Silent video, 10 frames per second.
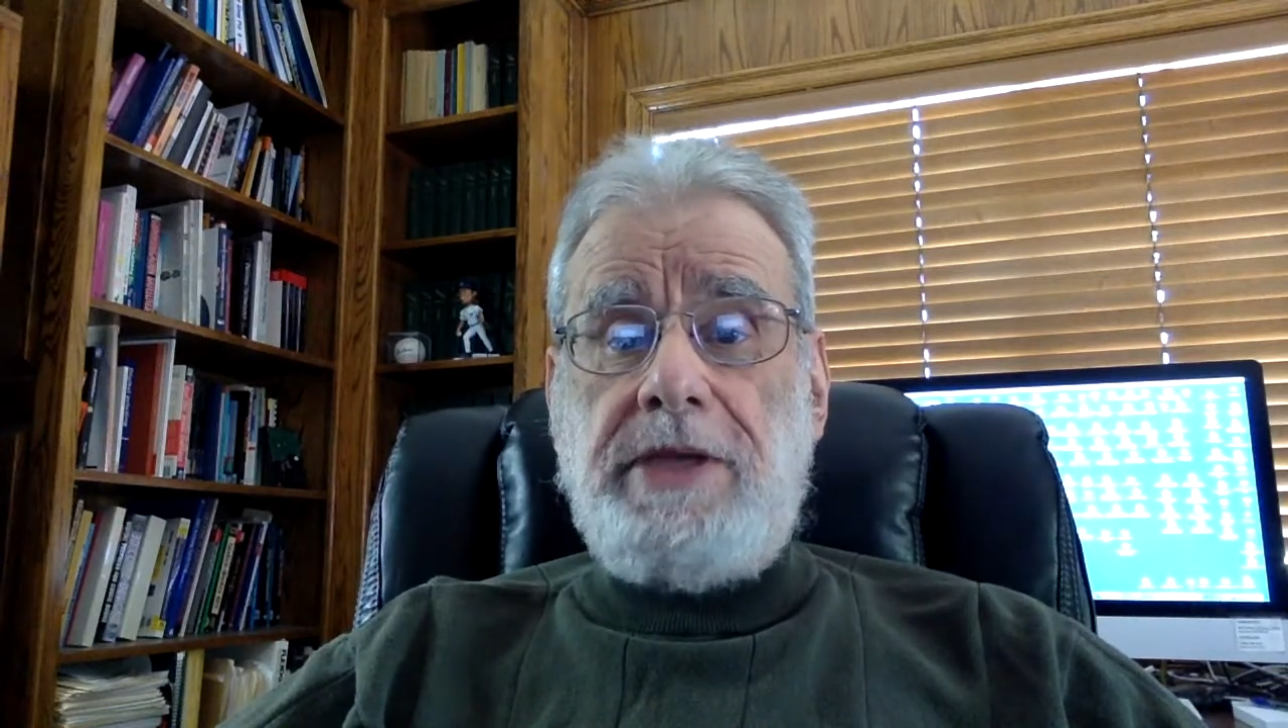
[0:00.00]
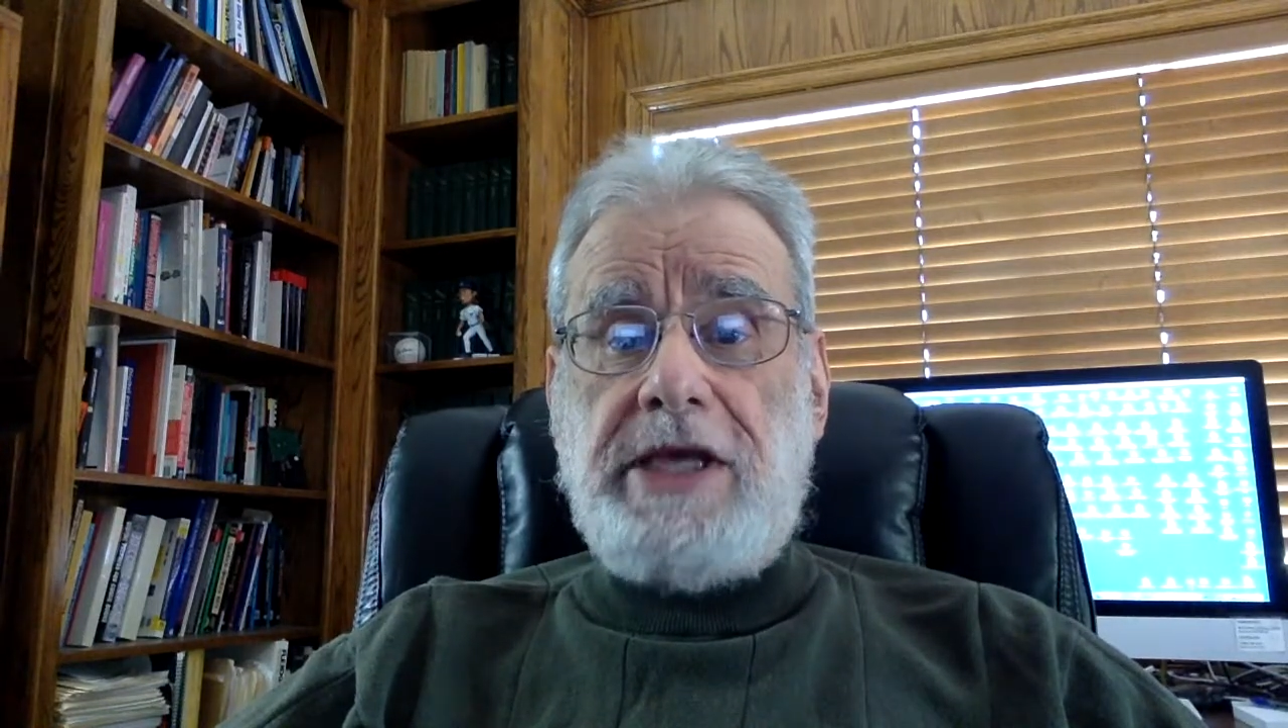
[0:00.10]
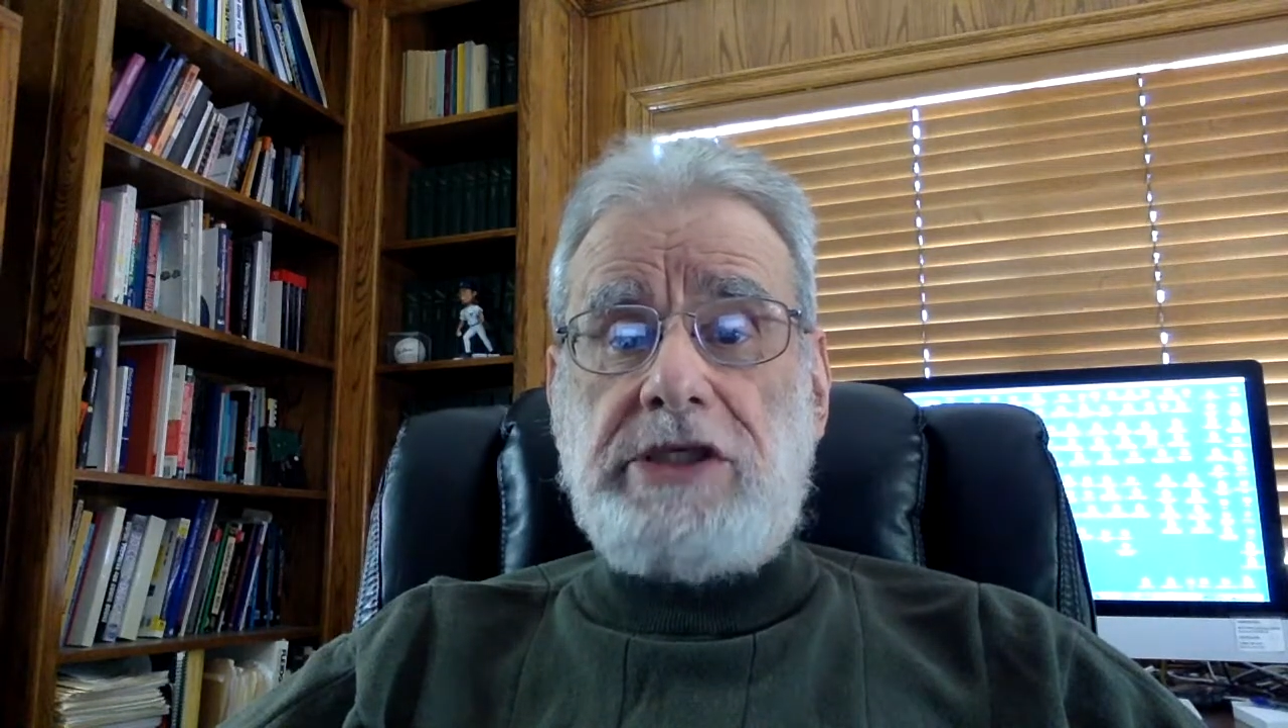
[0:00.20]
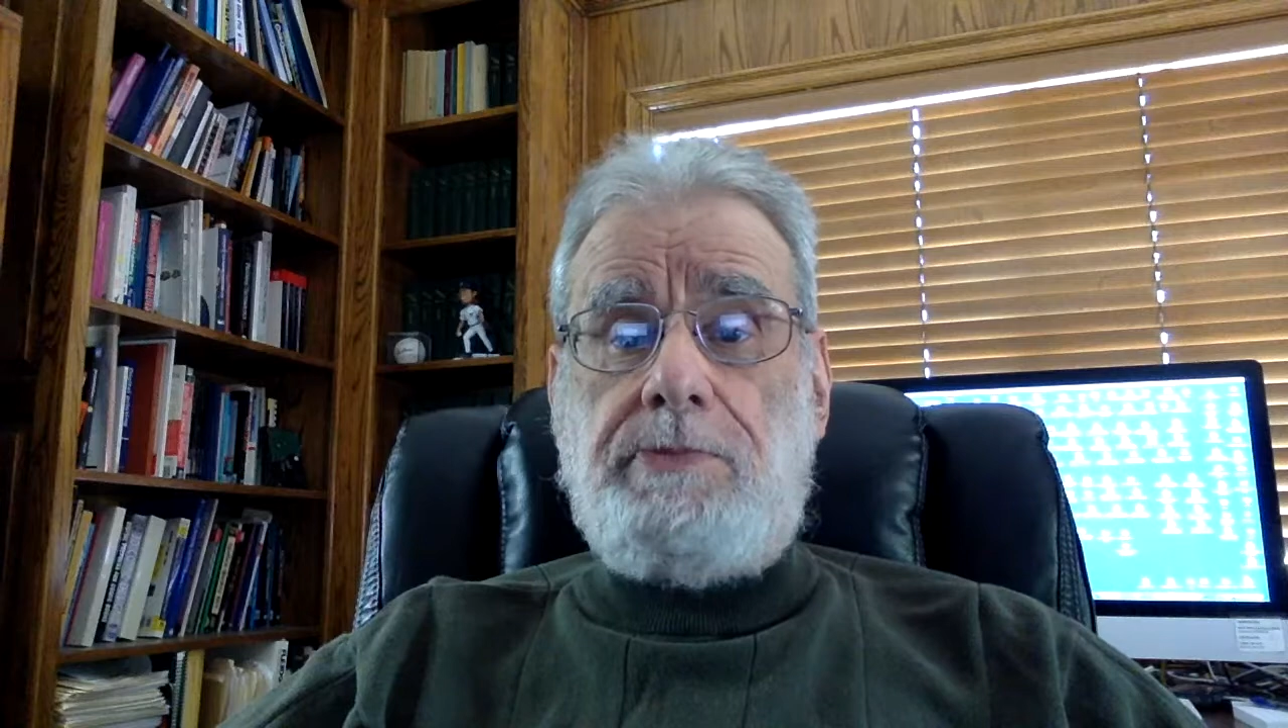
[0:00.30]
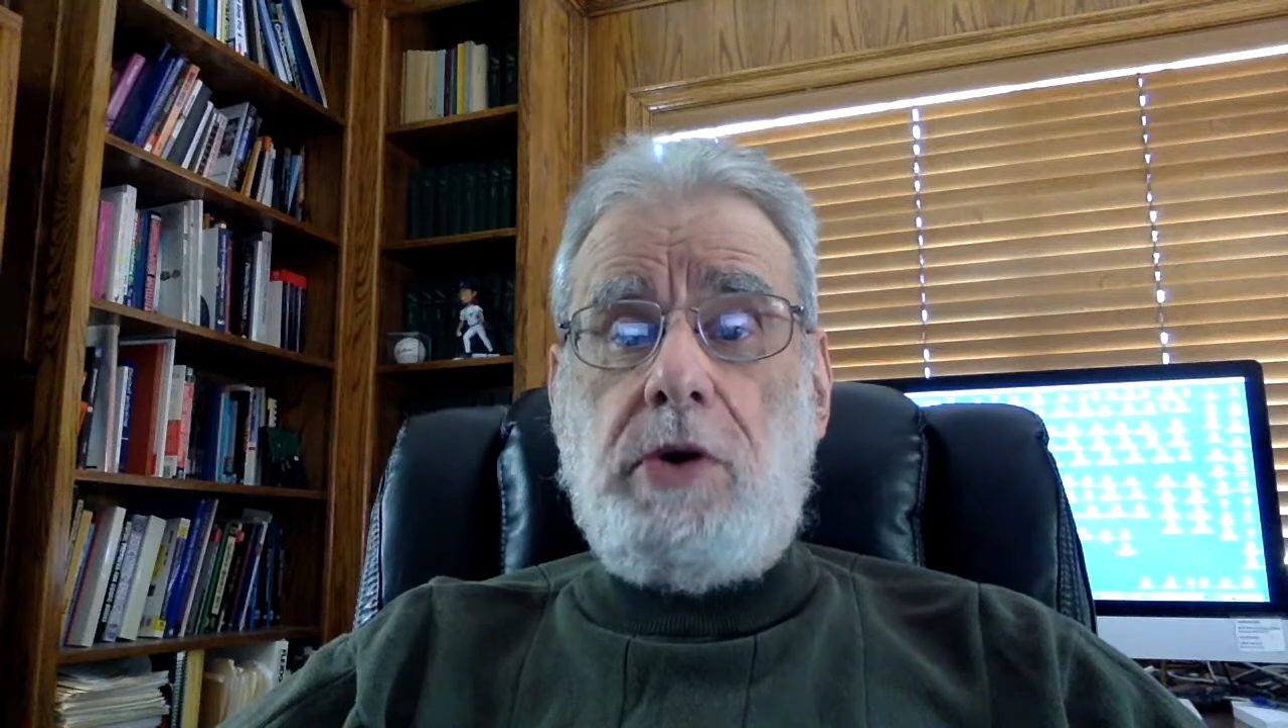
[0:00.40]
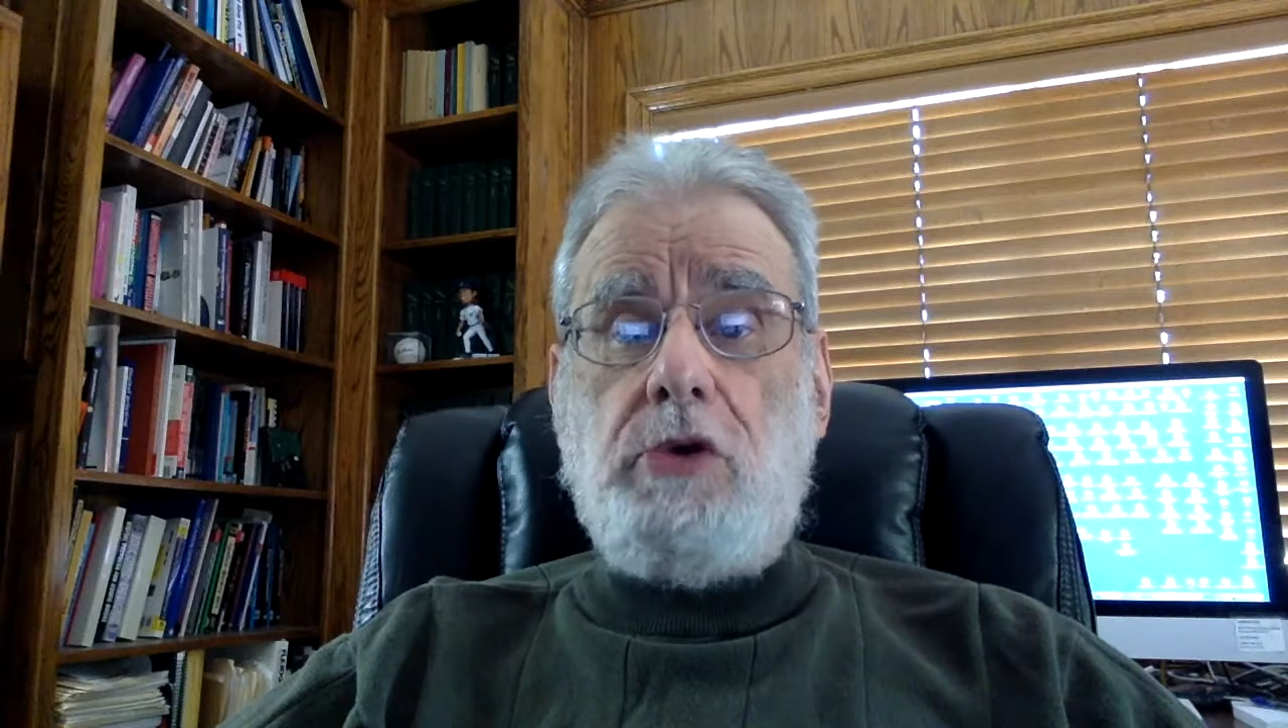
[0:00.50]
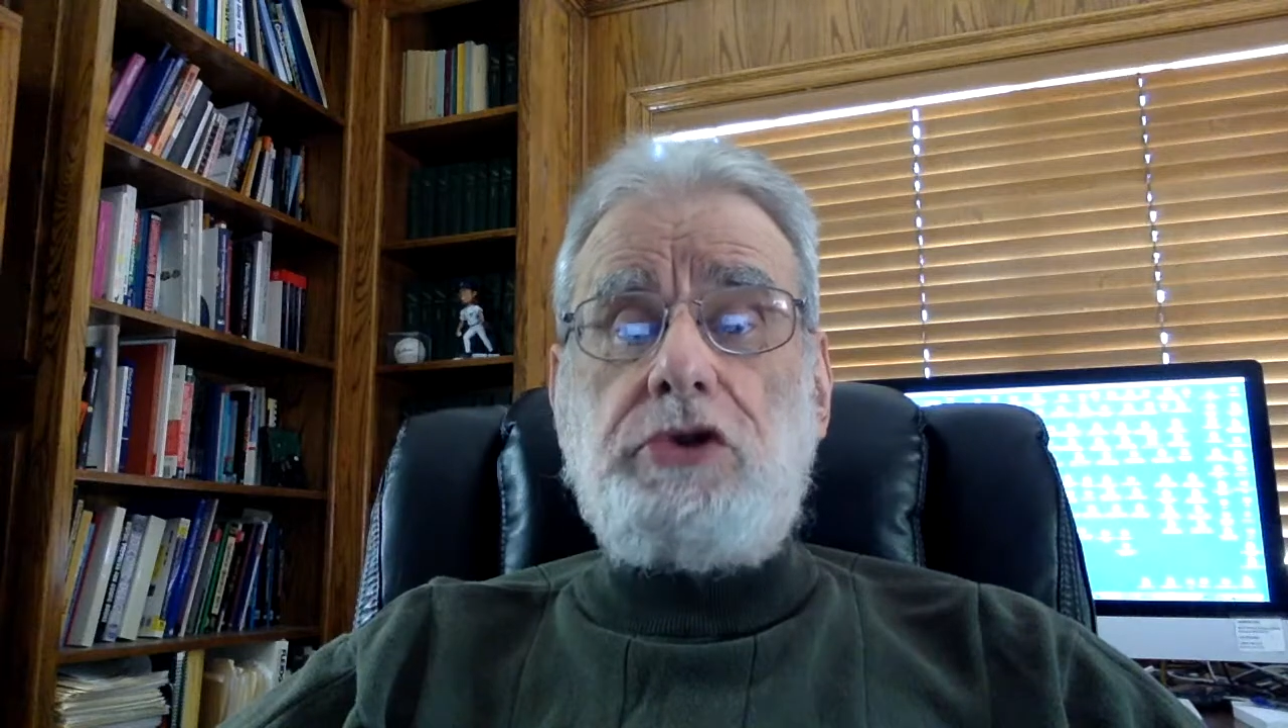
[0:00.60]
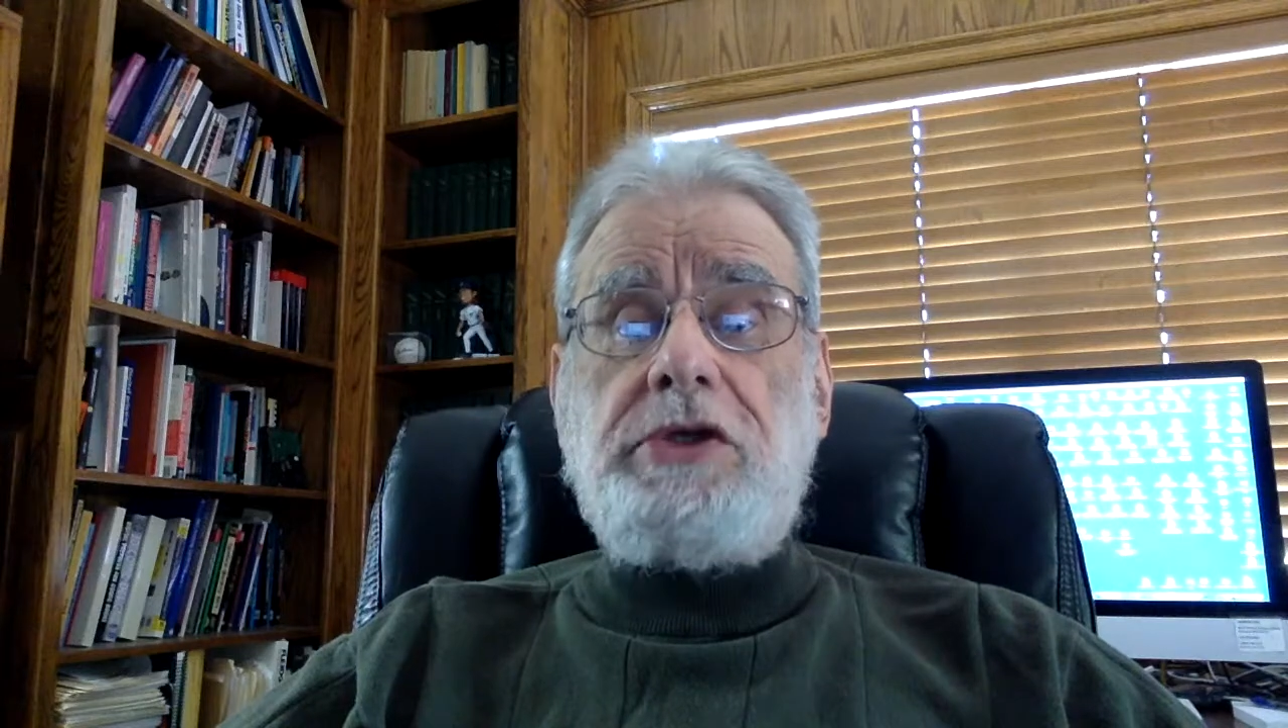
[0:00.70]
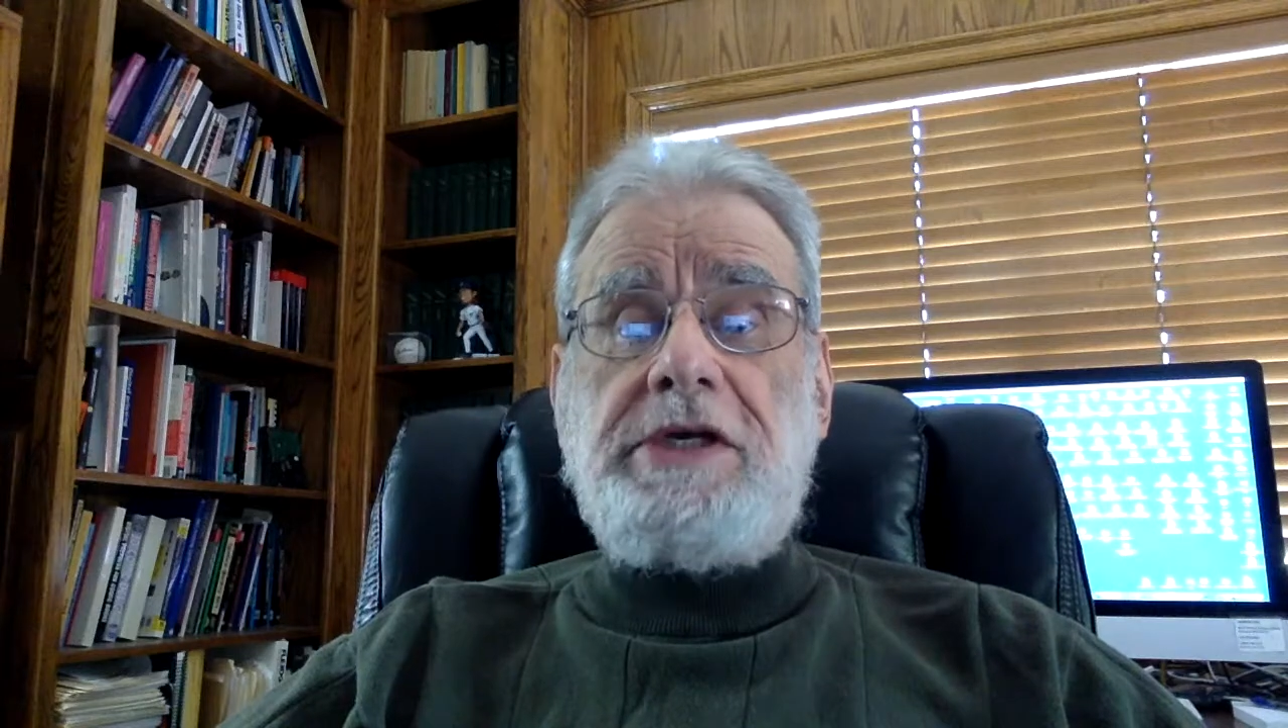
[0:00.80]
as opposed to